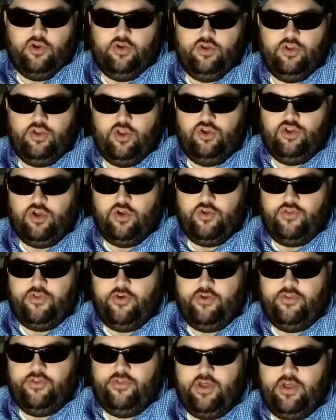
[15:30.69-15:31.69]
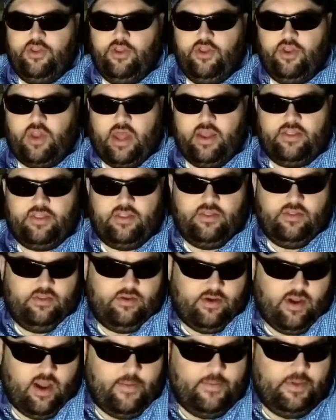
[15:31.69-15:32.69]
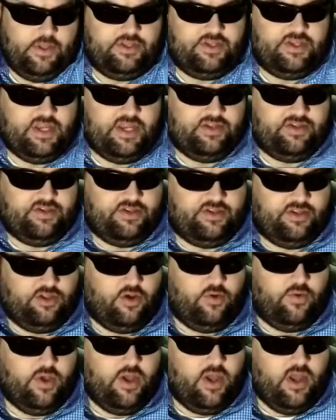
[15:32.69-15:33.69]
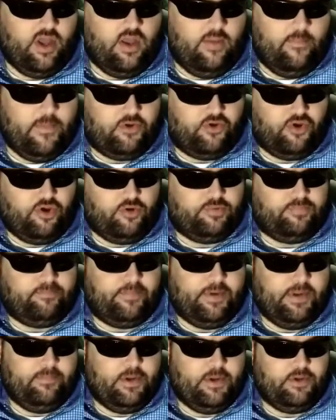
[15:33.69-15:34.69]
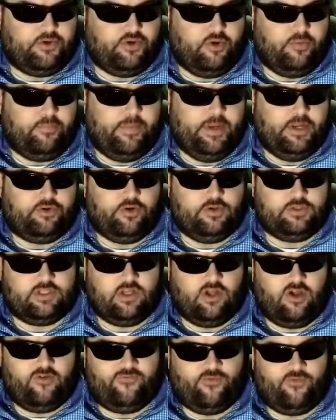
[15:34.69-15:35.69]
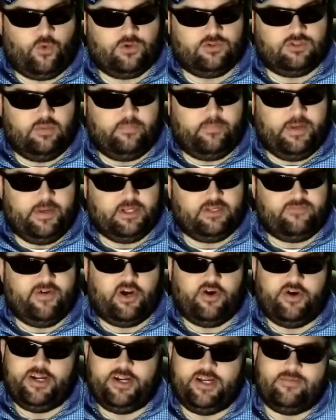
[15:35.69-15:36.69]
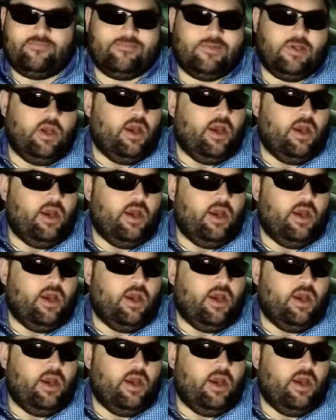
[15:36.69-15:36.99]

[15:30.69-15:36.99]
you know, you know and then like comments it says, you know, Metro Metro Metro of Four is the best variant.